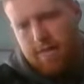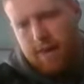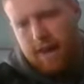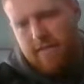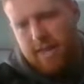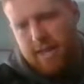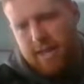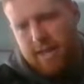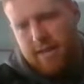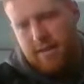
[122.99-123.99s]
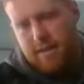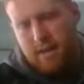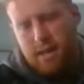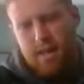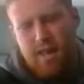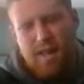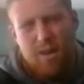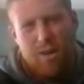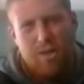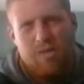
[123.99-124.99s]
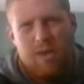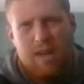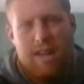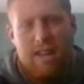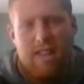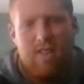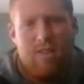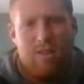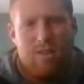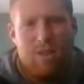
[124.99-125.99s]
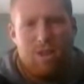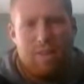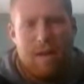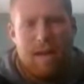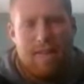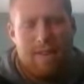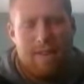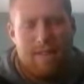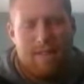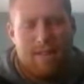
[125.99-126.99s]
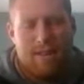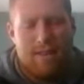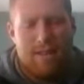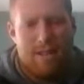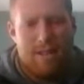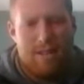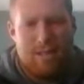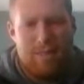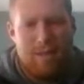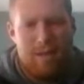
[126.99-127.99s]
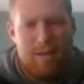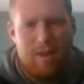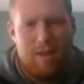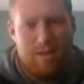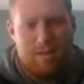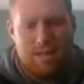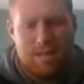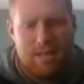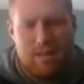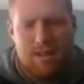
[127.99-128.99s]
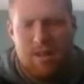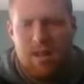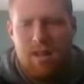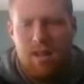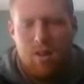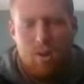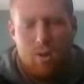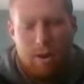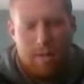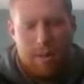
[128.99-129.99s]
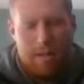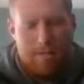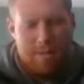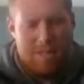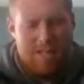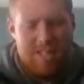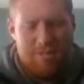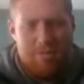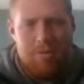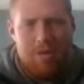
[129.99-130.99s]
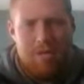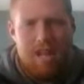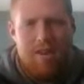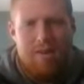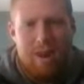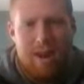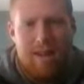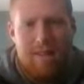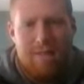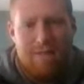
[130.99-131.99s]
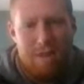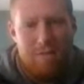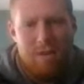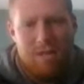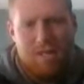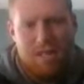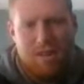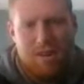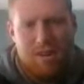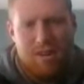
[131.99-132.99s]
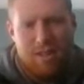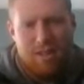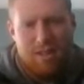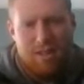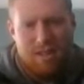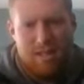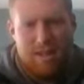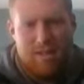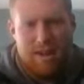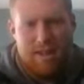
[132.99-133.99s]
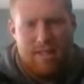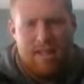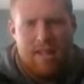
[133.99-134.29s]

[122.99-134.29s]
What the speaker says: 5/8 ounce. Which in reality, I think you can throw a little bit heavier on this. Obviously, you know, typically on rods you want to stick to your lure recommendation, but it's a pretty stout rod, and for some reason on all this line of rods,